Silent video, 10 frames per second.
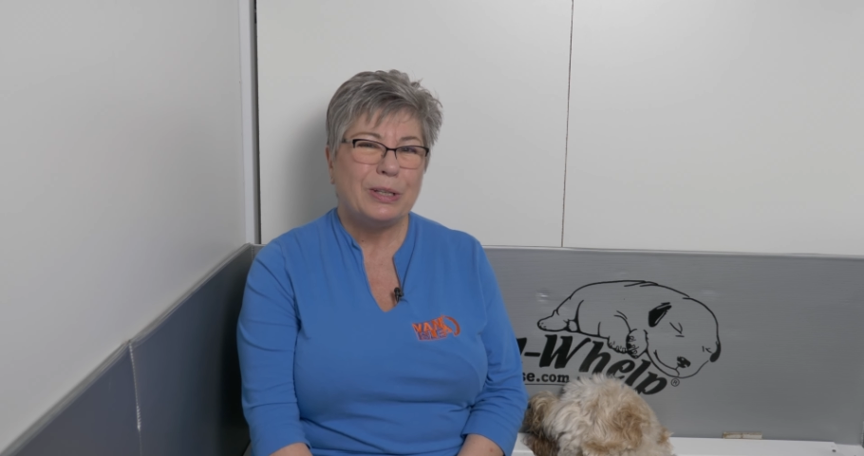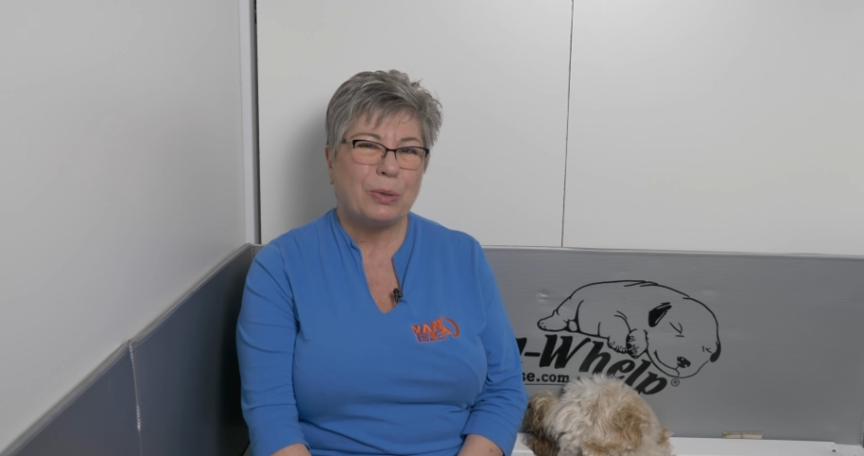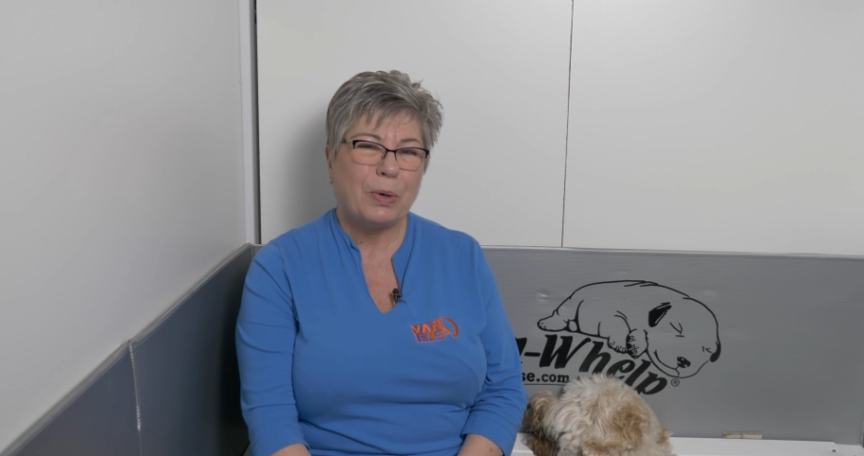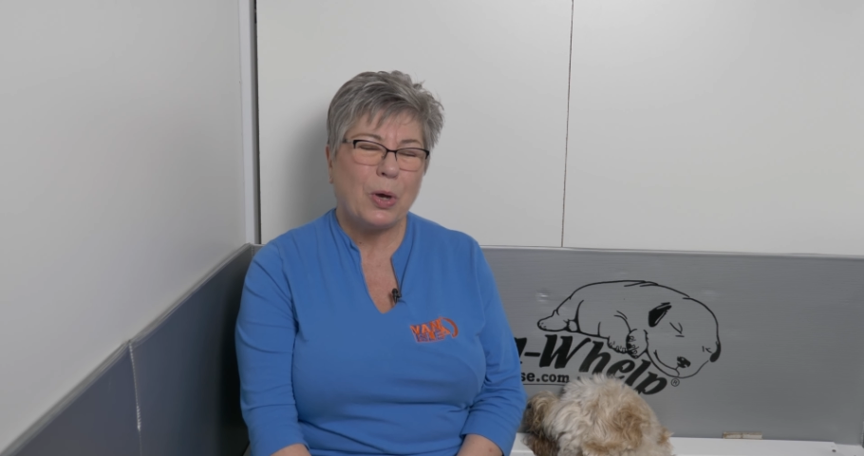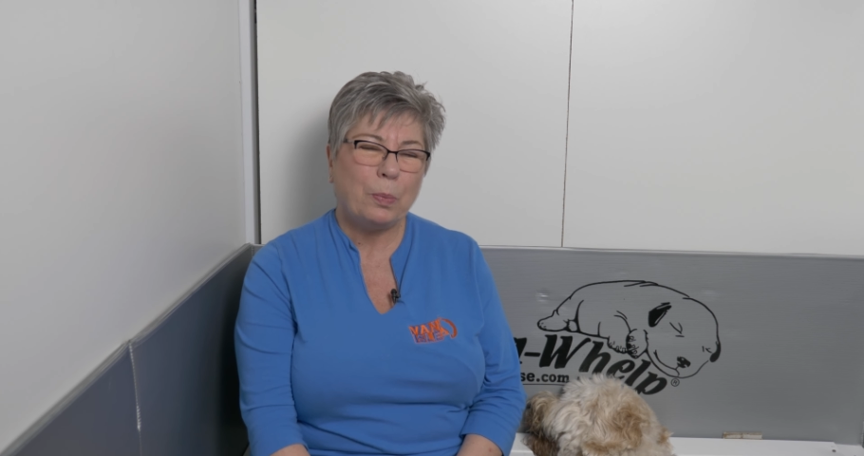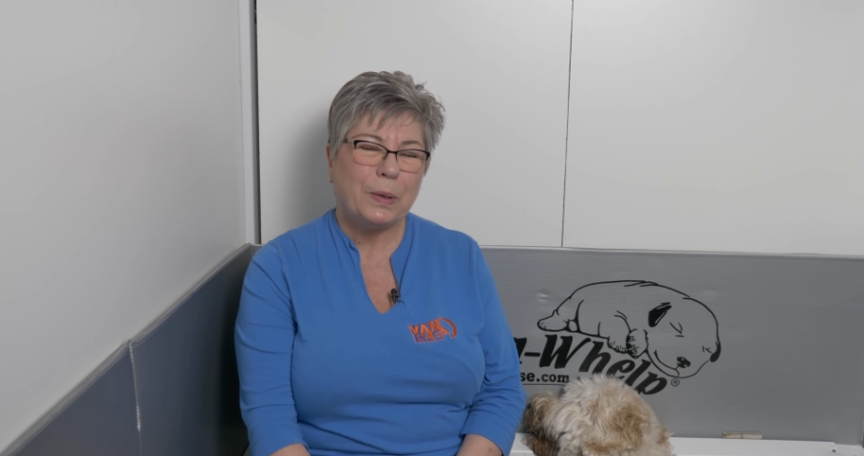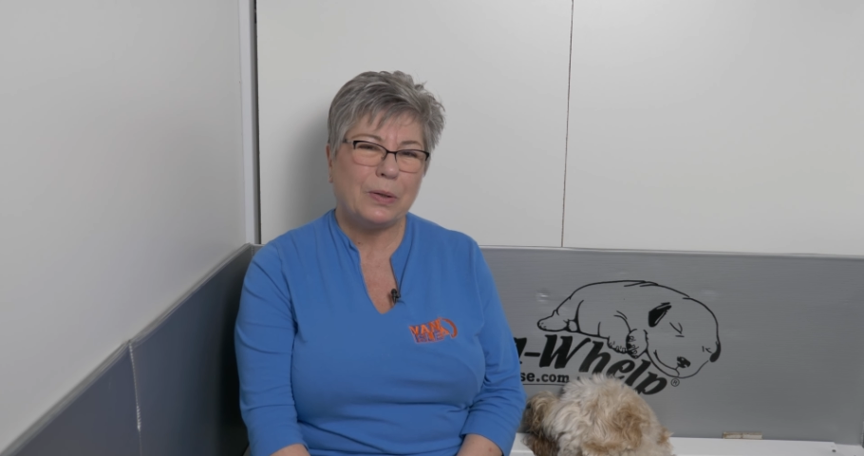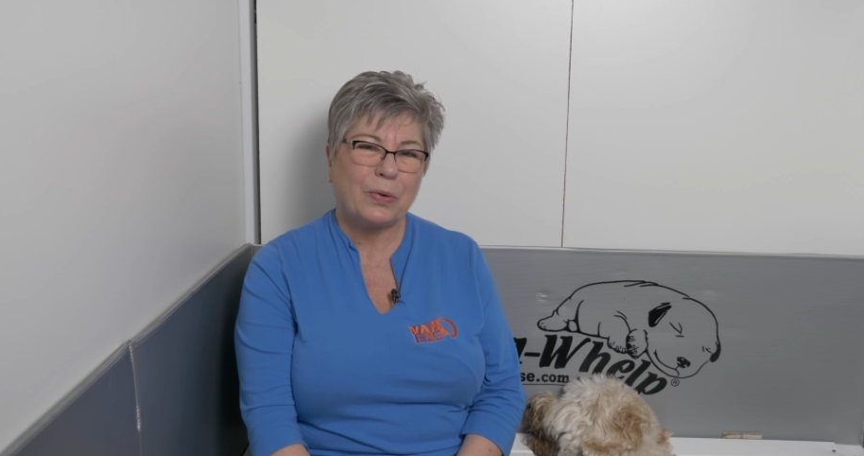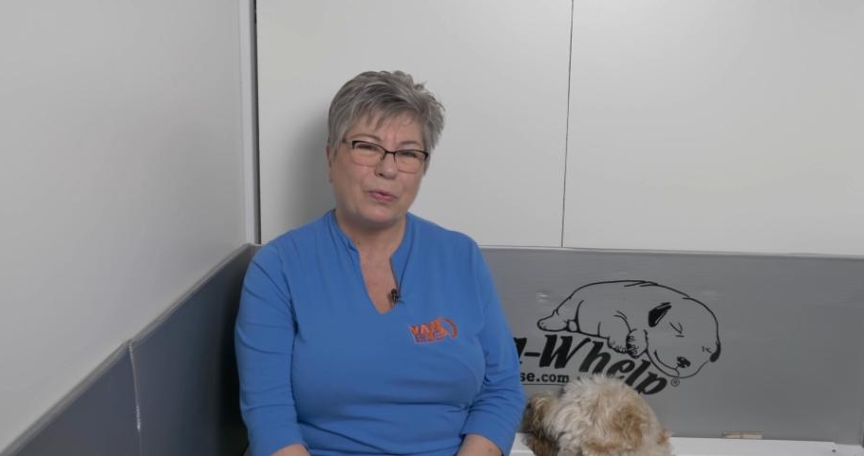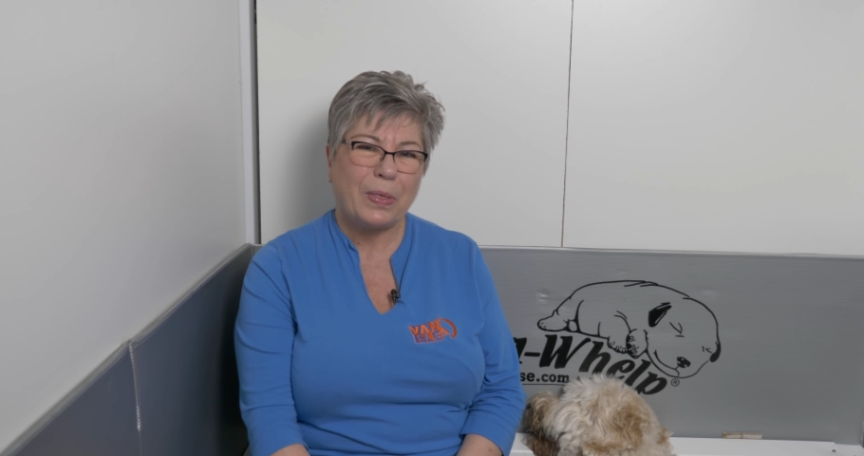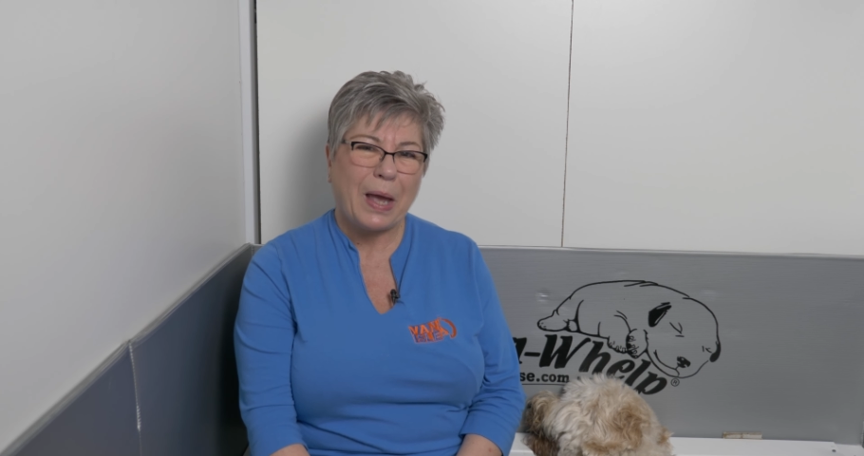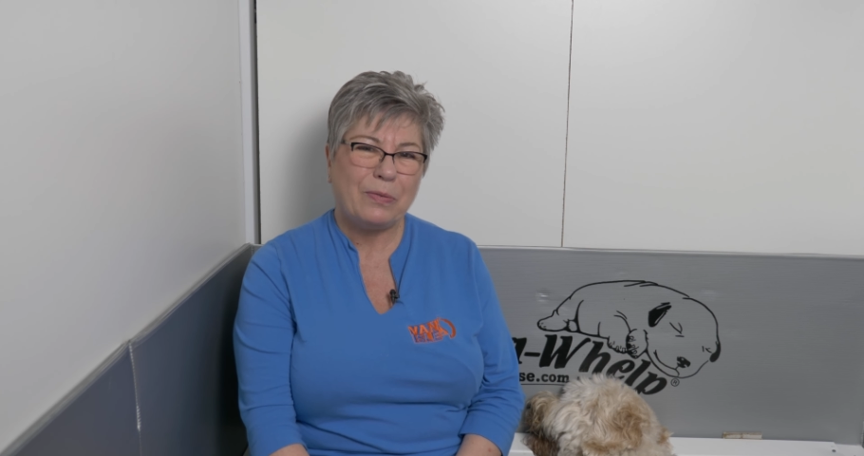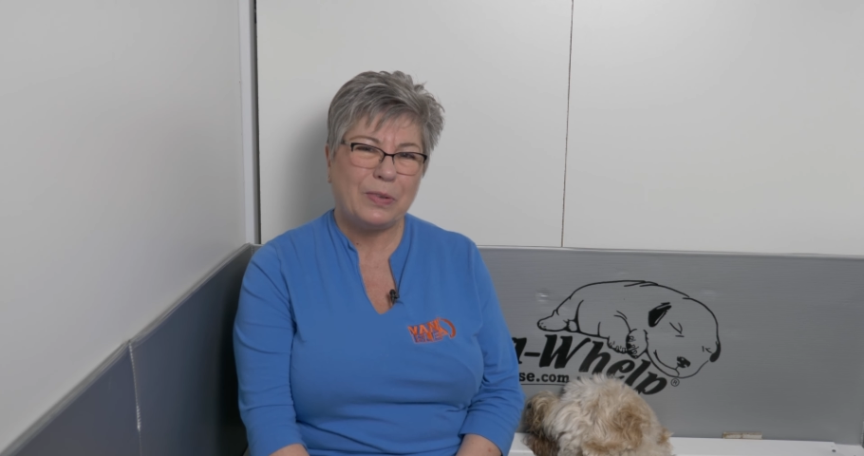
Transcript: So we hope you look for that